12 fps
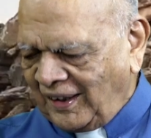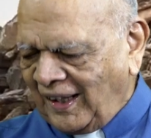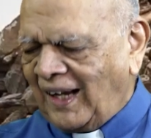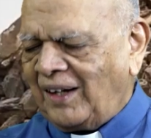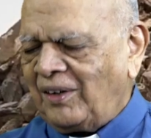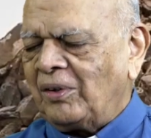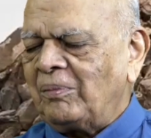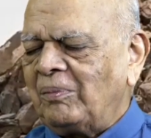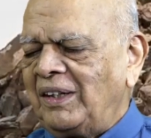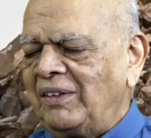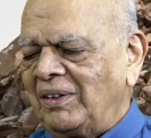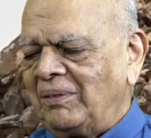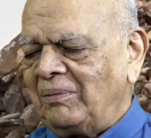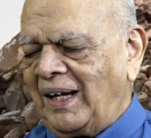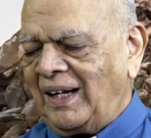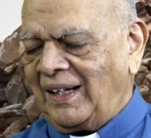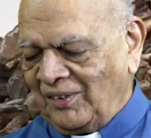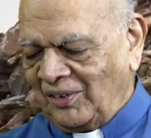that I don't believe in
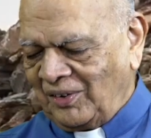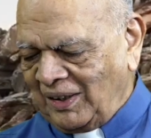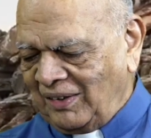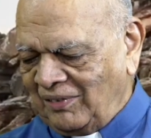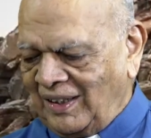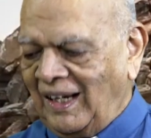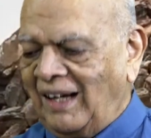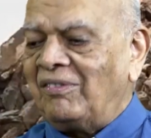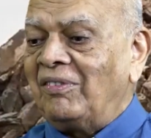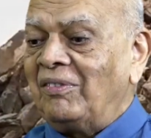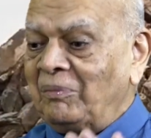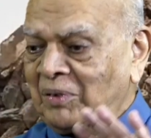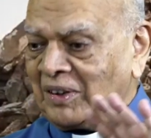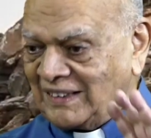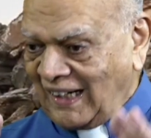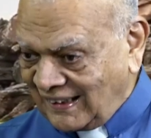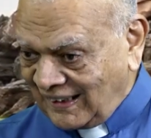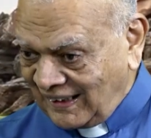marriage, don't believe in love,
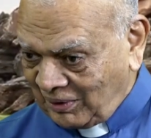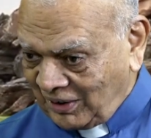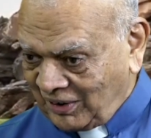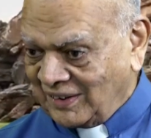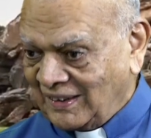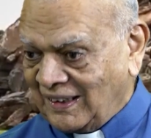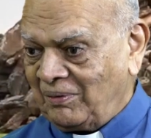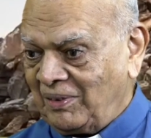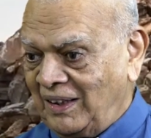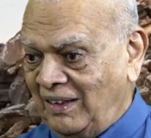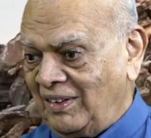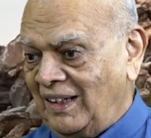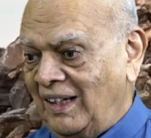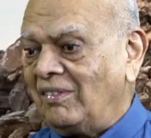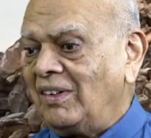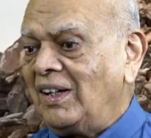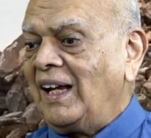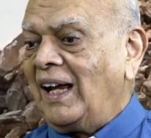precisely because I believe in love.
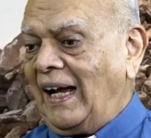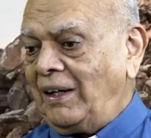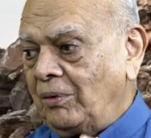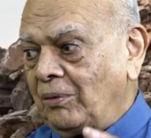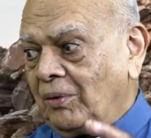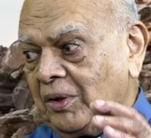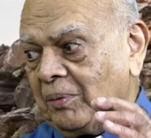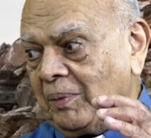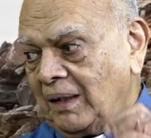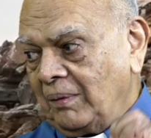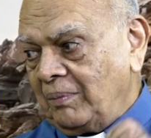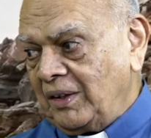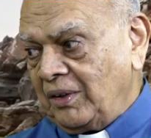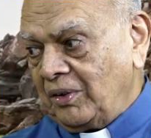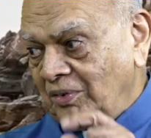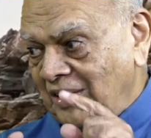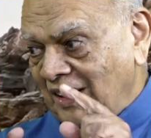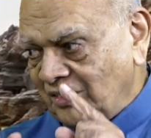I don't want to be committed
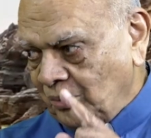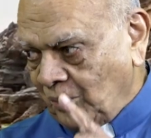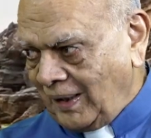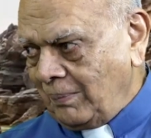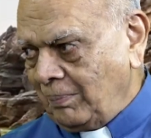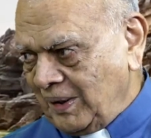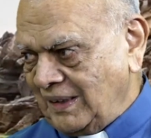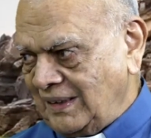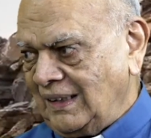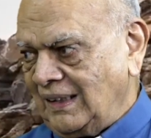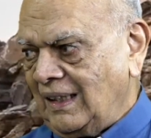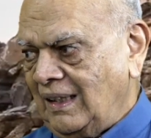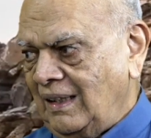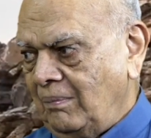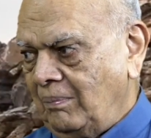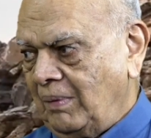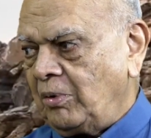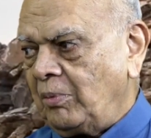to just one person,
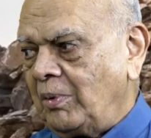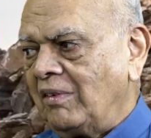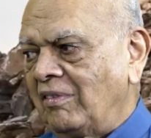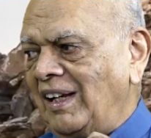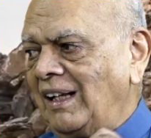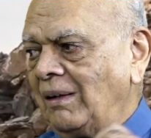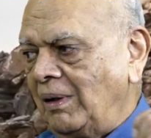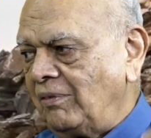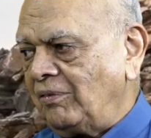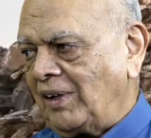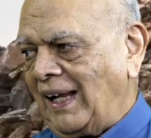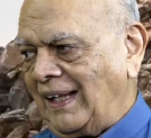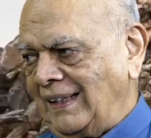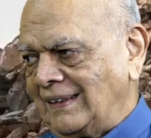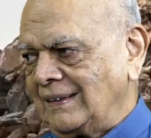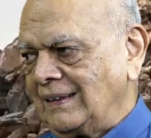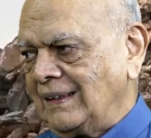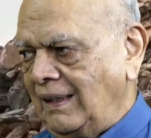but to be available for
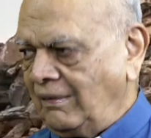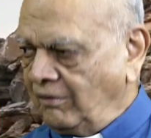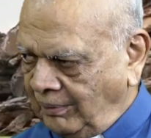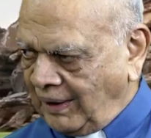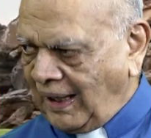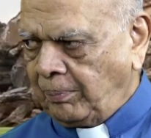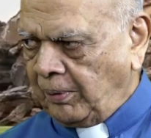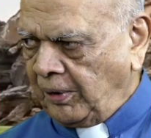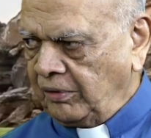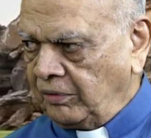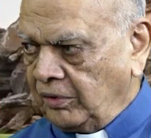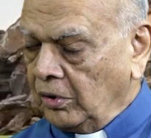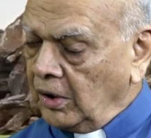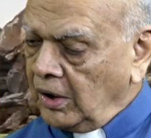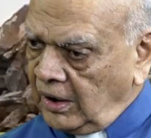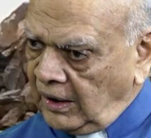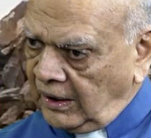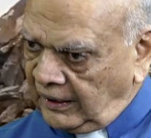others from that point of view.
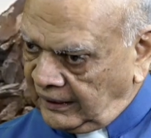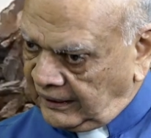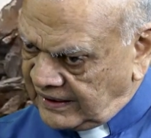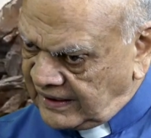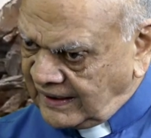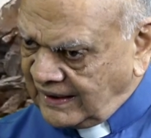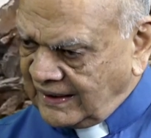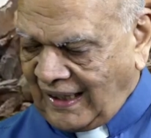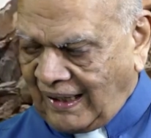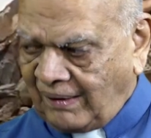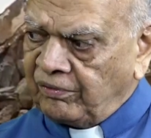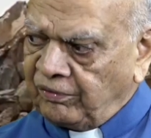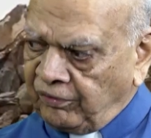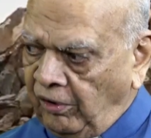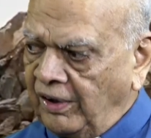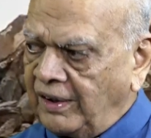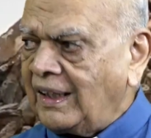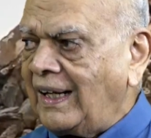This is the same
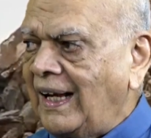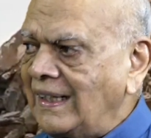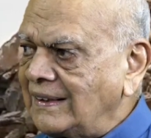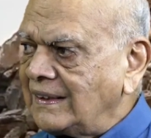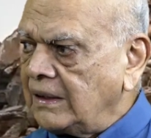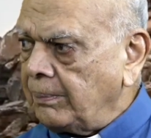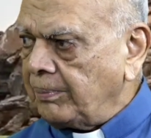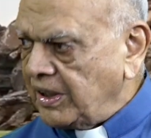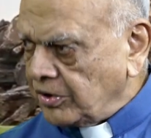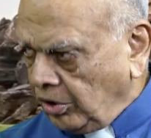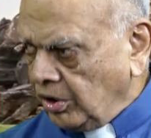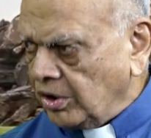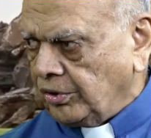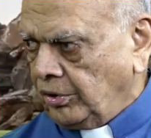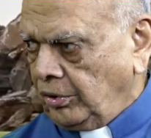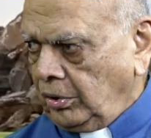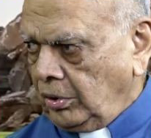for the diocesan priests also.